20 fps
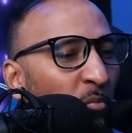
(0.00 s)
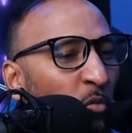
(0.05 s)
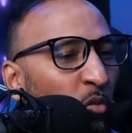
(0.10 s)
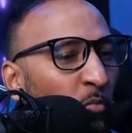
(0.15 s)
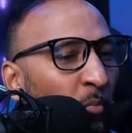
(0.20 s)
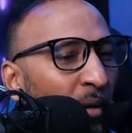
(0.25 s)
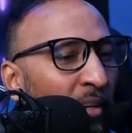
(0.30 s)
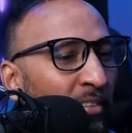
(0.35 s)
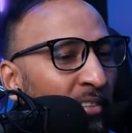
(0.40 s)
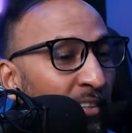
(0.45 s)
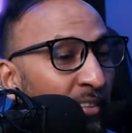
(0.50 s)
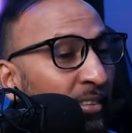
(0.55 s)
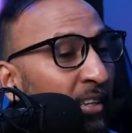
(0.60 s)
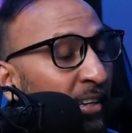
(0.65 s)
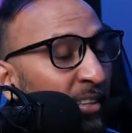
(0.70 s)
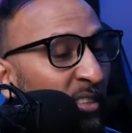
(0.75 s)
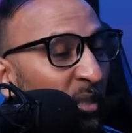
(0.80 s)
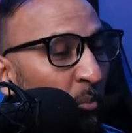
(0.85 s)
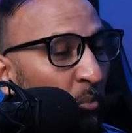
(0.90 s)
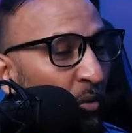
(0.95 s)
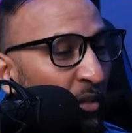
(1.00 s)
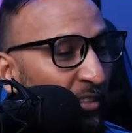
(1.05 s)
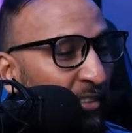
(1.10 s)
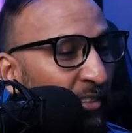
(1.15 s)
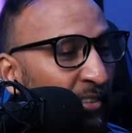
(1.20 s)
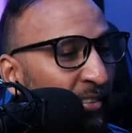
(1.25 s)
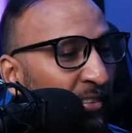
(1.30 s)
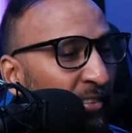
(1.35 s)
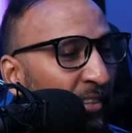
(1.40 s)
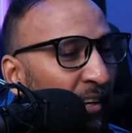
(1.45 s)
movements and take some
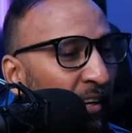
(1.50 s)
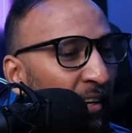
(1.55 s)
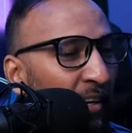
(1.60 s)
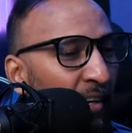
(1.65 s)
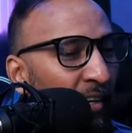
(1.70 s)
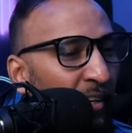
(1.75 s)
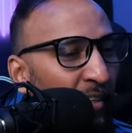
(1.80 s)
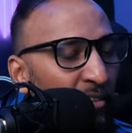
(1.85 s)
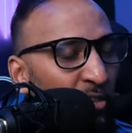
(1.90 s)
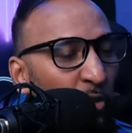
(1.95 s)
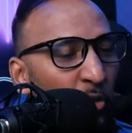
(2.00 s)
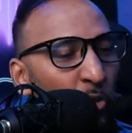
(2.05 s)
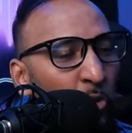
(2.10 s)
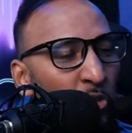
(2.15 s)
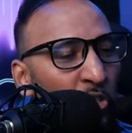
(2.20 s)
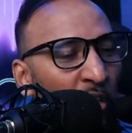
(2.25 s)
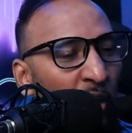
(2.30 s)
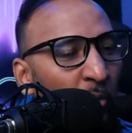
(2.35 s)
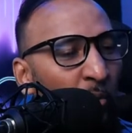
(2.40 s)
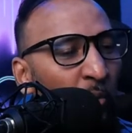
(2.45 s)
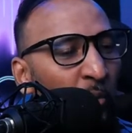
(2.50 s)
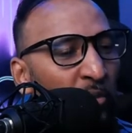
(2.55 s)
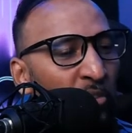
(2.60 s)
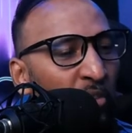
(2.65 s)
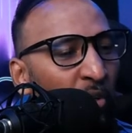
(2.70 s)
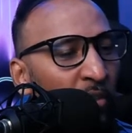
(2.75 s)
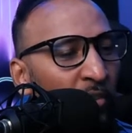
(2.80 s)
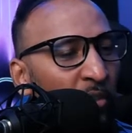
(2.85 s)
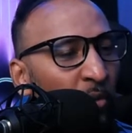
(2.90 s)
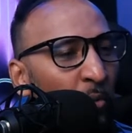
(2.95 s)
risks. So usually we
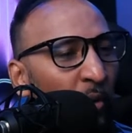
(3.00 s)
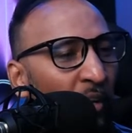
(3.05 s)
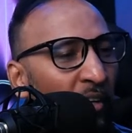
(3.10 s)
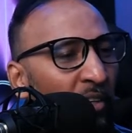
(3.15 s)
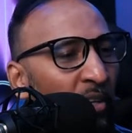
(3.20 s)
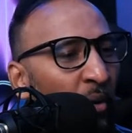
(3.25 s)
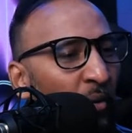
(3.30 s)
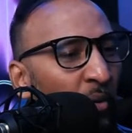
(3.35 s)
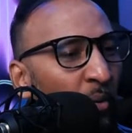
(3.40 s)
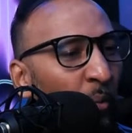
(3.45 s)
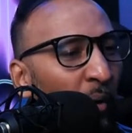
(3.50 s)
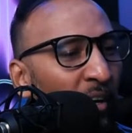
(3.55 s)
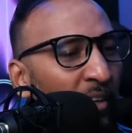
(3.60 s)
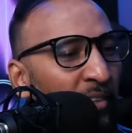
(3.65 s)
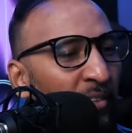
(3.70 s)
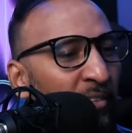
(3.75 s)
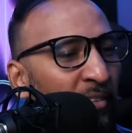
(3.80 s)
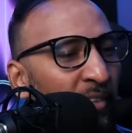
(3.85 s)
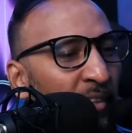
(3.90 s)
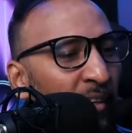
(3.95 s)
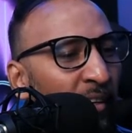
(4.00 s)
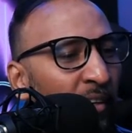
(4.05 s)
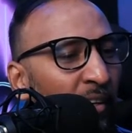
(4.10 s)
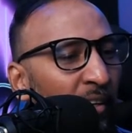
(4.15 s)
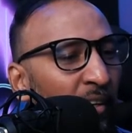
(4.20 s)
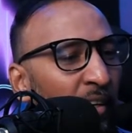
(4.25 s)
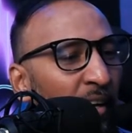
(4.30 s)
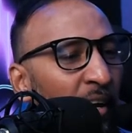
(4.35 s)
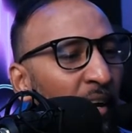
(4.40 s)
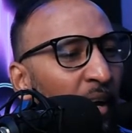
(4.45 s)
resort to running down the wings.
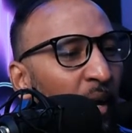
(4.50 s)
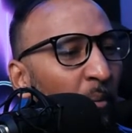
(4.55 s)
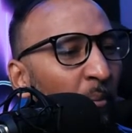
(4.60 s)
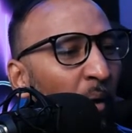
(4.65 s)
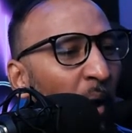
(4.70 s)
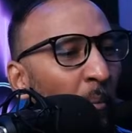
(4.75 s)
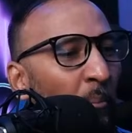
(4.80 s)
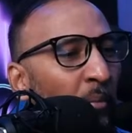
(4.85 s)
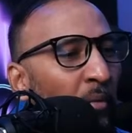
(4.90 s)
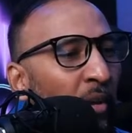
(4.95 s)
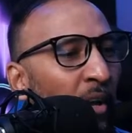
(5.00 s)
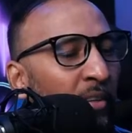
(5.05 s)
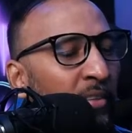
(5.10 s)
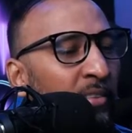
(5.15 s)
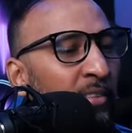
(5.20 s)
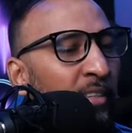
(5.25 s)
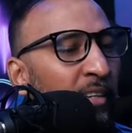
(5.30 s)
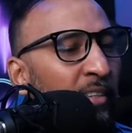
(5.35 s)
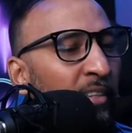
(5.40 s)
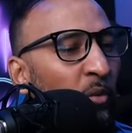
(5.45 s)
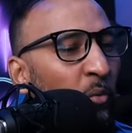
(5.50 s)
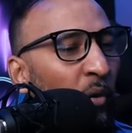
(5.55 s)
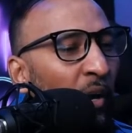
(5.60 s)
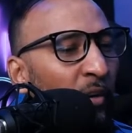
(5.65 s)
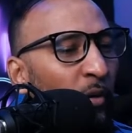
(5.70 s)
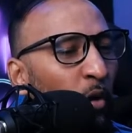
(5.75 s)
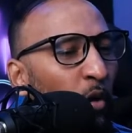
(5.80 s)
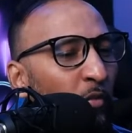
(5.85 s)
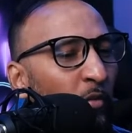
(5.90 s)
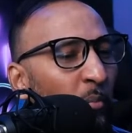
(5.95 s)
I'm not seeing the
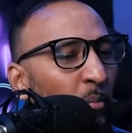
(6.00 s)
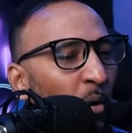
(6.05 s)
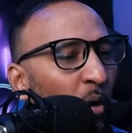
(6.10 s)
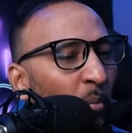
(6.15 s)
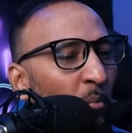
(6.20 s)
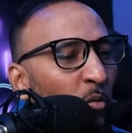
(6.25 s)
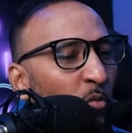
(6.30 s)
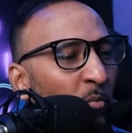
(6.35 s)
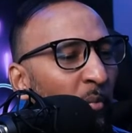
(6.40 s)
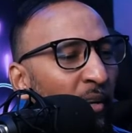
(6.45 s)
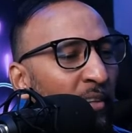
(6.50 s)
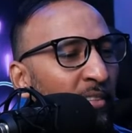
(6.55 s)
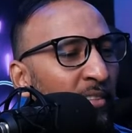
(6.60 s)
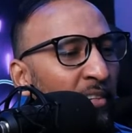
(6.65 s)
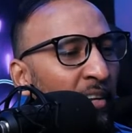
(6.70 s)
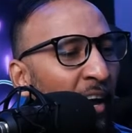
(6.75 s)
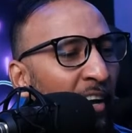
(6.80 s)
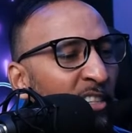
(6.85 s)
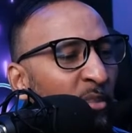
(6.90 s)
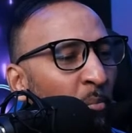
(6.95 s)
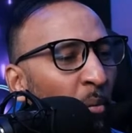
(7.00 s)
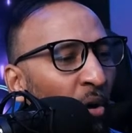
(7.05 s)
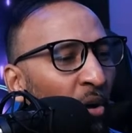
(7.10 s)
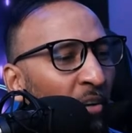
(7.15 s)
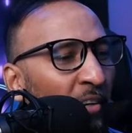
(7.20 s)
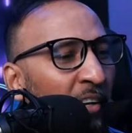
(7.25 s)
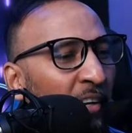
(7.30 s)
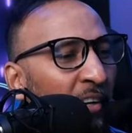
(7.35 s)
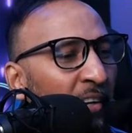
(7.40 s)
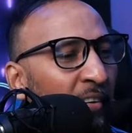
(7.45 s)
right off-the-ball movements. Nice ball
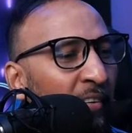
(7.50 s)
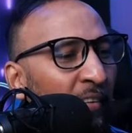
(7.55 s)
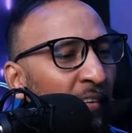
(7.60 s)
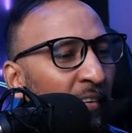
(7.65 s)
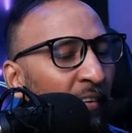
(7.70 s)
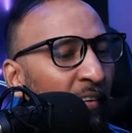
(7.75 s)
here.